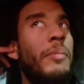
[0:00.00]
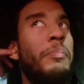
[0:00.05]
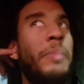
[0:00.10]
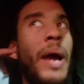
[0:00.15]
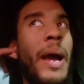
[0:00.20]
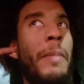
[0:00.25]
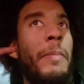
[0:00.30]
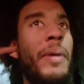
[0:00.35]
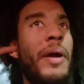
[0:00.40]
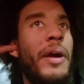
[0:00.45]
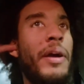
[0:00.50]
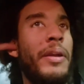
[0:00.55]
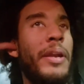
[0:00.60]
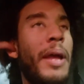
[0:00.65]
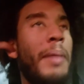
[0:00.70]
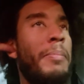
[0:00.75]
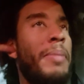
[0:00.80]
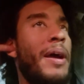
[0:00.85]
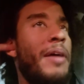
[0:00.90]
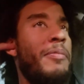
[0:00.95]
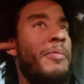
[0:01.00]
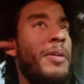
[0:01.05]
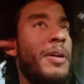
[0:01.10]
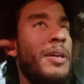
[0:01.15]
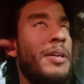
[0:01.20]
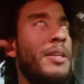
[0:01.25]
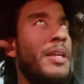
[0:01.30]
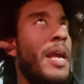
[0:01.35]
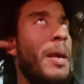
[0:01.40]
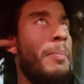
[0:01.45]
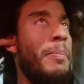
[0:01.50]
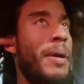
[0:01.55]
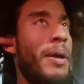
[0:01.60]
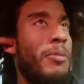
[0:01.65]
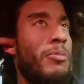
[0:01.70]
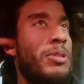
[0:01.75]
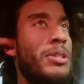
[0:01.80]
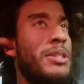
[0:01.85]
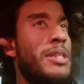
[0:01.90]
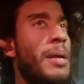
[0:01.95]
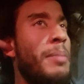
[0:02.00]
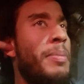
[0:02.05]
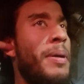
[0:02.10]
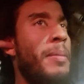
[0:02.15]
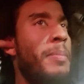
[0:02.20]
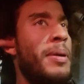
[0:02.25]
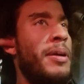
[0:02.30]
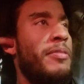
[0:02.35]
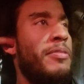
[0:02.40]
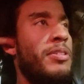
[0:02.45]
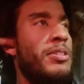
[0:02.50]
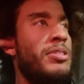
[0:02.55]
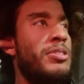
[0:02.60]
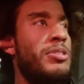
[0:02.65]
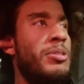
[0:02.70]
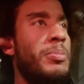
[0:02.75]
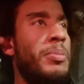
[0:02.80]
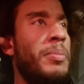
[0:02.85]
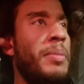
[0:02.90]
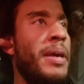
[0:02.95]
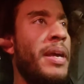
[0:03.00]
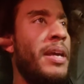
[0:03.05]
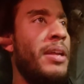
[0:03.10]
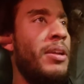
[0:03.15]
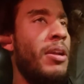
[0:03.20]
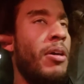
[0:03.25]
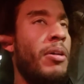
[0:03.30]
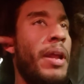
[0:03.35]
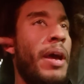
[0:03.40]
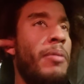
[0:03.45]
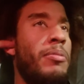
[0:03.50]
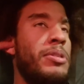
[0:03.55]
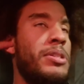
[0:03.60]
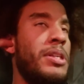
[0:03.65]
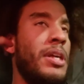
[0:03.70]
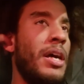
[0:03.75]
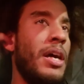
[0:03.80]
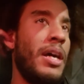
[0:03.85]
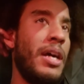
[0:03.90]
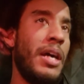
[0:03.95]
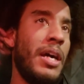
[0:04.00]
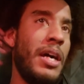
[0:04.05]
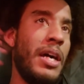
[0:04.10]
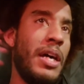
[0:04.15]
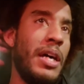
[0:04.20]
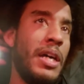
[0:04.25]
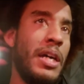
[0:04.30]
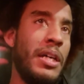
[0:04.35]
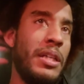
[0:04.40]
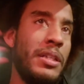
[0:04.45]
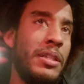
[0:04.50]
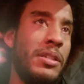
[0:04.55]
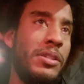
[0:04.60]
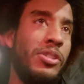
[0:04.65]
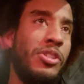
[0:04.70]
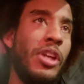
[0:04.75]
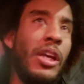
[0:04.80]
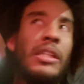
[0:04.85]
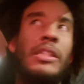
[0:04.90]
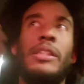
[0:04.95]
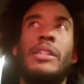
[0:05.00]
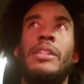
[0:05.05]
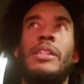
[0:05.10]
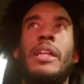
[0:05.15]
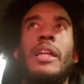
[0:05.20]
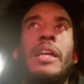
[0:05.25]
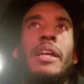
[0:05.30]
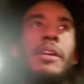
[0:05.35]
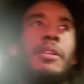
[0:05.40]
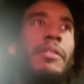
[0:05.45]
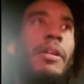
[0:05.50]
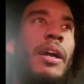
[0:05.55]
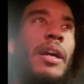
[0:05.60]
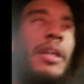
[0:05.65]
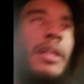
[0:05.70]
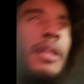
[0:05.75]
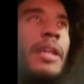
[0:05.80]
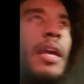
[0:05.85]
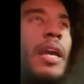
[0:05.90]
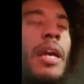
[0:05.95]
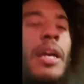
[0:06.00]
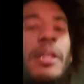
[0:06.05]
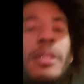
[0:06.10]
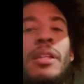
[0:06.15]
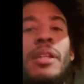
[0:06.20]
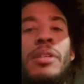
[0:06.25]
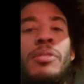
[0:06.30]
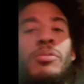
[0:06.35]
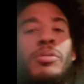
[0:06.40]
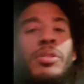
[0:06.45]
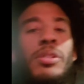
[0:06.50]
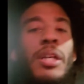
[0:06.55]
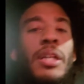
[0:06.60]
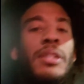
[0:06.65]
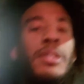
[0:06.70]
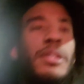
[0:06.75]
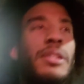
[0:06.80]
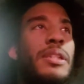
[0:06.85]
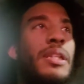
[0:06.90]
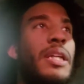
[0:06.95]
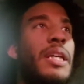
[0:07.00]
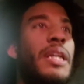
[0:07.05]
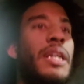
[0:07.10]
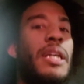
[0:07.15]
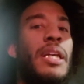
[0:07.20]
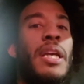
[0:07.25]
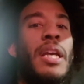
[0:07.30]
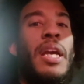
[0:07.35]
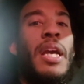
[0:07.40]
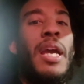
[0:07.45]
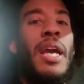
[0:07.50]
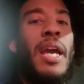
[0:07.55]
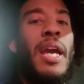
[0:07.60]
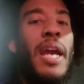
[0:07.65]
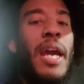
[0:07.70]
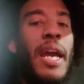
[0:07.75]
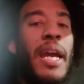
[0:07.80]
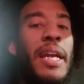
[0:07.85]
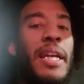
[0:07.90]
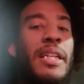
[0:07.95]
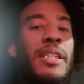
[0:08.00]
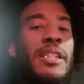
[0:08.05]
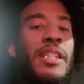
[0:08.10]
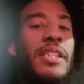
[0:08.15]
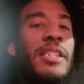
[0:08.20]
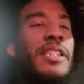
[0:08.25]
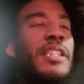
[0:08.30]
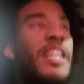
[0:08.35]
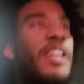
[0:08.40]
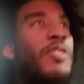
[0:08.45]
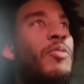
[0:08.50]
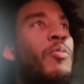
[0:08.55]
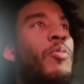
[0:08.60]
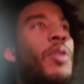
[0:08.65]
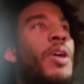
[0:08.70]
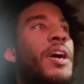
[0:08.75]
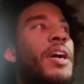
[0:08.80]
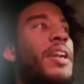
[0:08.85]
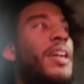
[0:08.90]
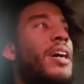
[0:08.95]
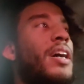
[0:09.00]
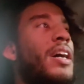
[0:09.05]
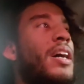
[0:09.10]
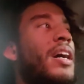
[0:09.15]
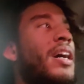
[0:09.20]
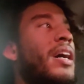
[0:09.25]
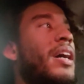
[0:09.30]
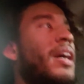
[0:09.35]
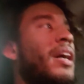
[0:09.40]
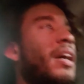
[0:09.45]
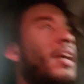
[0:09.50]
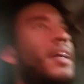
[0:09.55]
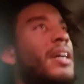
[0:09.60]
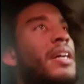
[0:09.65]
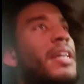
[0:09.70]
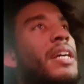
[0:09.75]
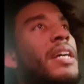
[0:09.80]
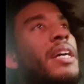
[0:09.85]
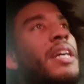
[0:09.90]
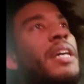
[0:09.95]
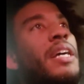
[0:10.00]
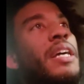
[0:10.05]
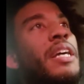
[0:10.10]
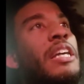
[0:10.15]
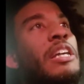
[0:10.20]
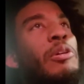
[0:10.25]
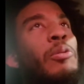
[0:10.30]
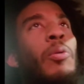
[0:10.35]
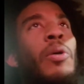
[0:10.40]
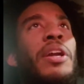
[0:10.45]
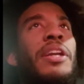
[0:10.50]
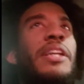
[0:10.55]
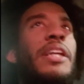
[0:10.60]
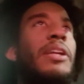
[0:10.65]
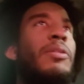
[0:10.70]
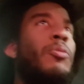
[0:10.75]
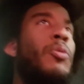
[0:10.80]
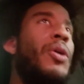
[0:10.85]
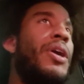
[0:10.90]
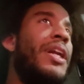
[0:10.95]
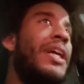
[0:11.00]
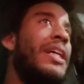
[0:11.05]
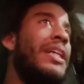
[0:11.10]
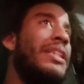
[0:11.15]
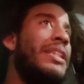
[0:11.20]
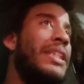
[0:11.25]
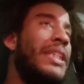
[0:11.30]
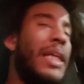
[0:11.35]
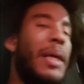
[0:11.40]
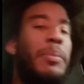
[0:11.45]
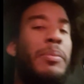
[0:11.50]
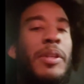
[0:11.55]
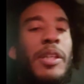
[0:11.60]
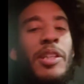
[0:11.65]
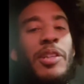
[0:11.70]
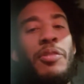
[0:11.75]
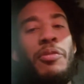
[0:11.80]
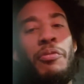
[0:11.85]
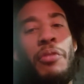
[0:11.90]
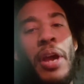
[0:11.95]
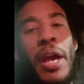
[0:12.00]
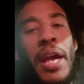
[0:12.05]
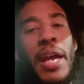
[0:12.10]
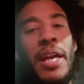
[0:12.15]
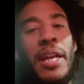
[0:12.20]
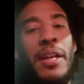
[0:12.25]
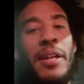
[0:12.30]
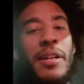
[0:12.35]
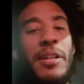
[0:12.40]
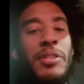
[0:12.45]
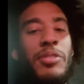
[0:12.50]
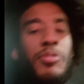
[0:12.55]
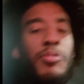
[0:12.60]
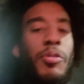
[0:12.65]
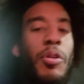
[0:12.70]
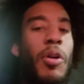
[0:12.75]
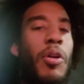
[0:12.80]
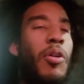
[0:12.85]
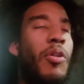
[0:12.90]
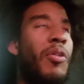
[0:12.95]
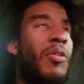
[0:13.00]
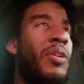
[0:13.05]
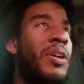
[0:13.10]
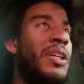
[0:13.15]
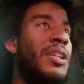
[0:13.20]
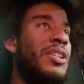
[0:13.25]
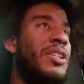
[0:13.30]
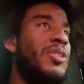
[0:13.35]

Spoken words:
Batman, not Batman. Yeah, was that Batman versus Superman? No, that was Justice League, right? Yeah, I think it was Justice League. And he just didn't want to accept his fate in his role. He